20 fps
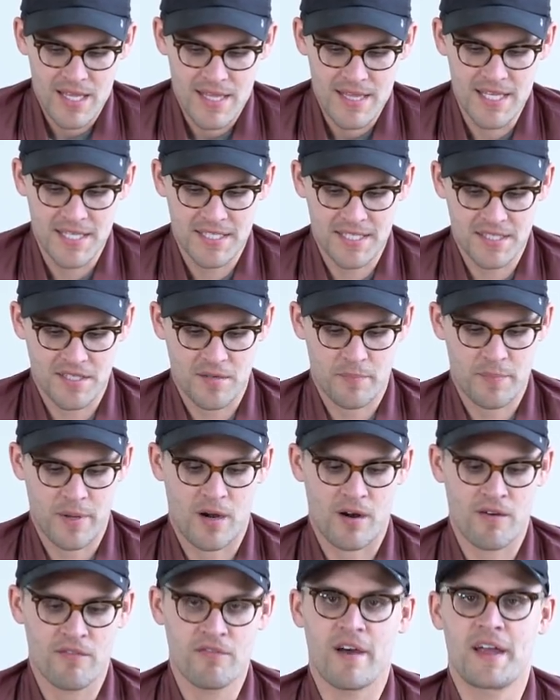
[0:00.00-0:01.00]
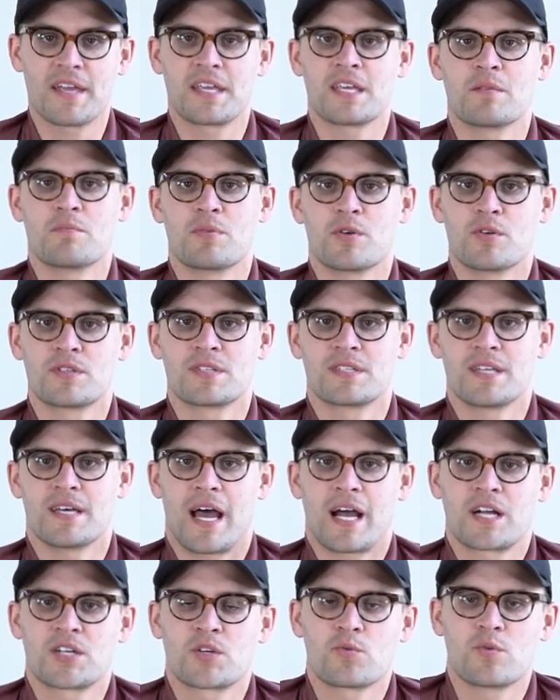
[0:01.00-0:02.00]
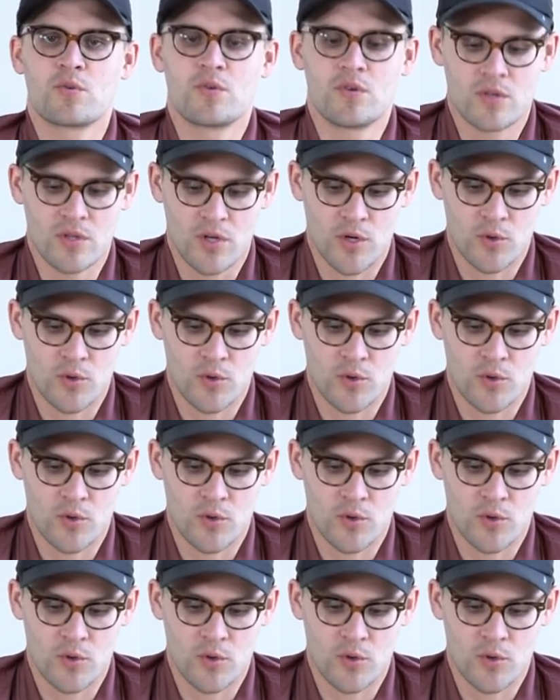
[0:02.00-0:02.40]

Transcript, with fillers: this is a pair of Viking boots, the actual